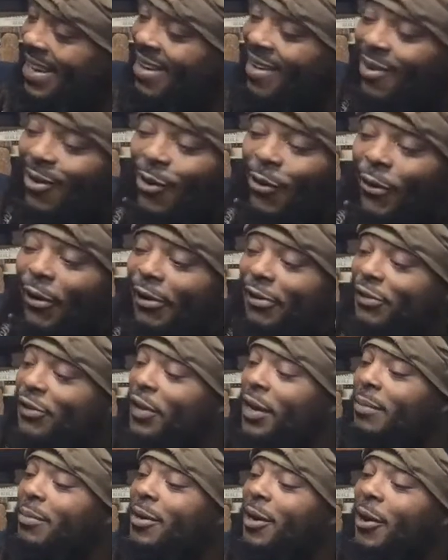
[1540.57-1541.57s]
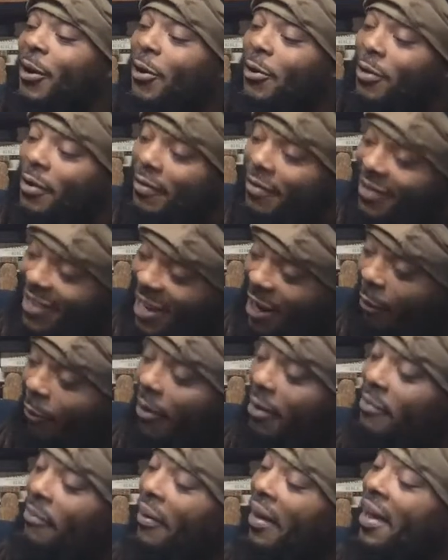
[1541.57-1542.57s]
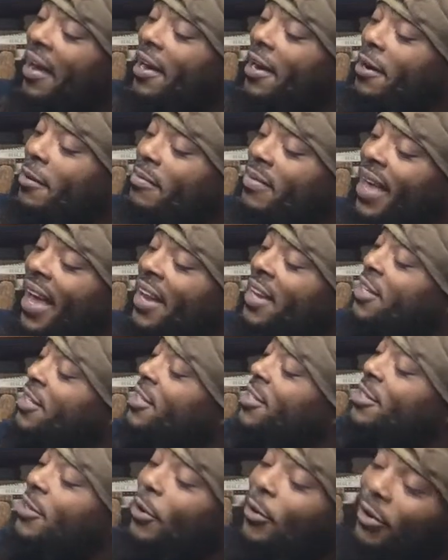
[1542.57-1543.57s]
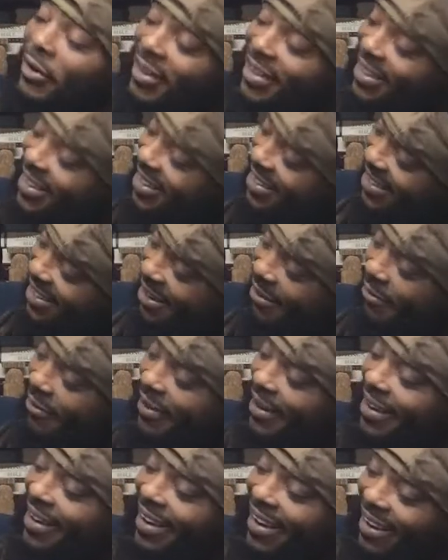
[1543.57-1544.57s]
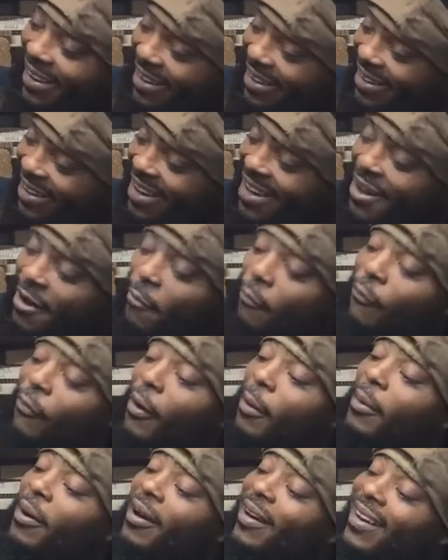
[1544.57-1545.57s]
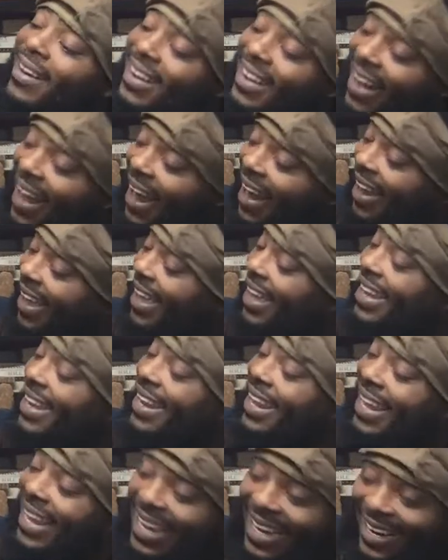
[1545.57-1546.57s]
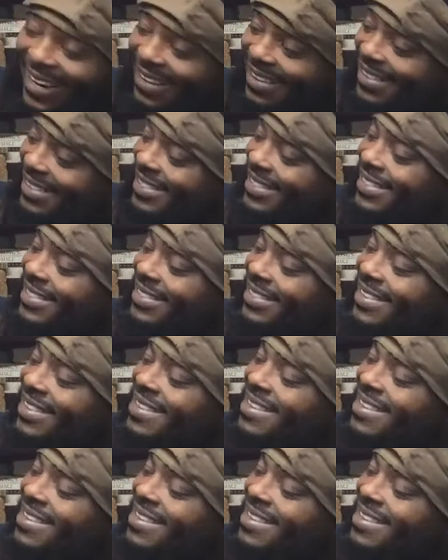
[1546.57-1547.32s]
or a double coat of liquid makeup that is totally a different color from her neck and ears.